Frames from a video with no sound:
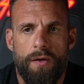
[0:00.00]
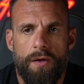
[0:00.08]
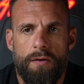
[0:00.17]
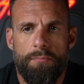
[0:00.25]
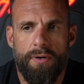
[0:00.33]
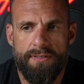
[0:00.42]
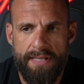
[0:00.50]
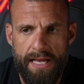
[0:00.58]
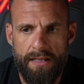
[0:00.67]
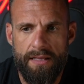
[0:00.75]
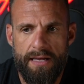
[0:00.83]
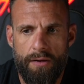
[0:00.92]
But
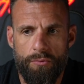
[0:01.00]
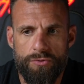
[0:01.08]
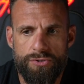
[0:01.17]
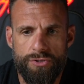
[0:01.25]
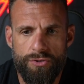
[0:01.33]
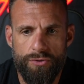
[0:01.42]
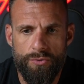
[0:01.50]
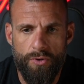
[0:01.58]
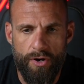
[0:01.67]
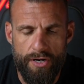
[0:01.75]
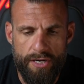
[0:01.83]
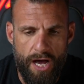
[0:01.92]
daily, I will do
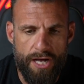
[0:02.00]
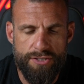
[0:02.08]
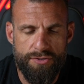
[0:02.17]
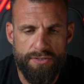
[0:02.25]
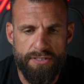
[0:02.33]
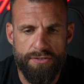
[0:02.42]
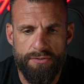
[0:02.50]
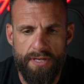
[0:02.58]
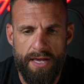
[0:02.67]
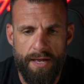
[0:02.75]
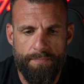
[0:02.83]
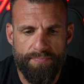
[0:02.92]
on a non-jujitsu
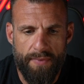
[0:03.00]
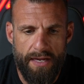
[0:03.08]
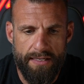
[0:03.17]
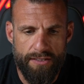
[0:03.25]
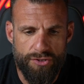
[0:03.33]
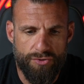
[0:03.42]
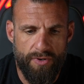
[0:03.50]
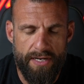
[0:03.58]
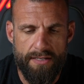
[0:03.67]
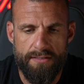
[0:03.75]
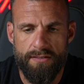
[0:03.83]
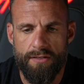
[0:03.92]
day. I get straight
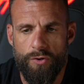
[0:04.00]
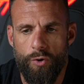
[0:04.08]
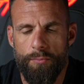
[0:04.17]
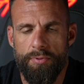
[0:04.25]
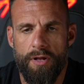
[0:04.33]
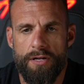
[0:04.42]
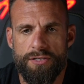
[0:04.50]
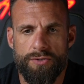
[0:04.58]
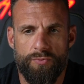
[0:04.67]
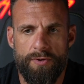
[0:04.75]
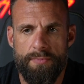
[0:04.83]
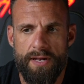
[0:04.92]
into the cold plunge,
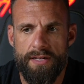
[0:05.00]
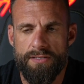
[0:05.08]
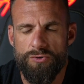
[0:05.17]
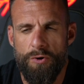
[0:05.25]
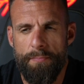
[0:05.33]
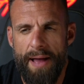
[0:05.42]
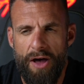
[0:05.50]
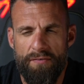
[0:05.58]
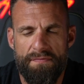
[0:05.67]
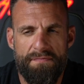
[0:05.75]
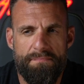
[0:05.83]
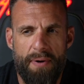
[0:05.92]
three minutes. So
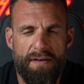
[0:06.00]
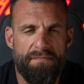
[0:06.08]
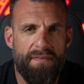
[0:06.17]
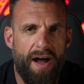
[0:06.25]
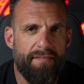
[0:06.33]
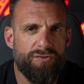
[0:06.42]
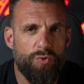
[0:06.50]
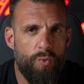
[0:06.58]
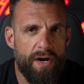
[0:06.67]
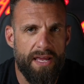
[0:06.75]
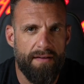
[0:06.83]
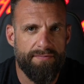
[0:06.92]
about by five
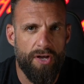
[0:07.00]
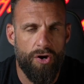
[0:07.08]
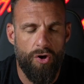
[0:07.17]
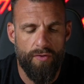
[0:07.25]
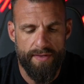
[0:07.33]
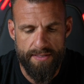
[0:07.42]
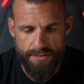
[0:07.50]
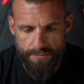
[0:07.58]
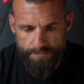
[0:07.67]
twenty, I've done all this.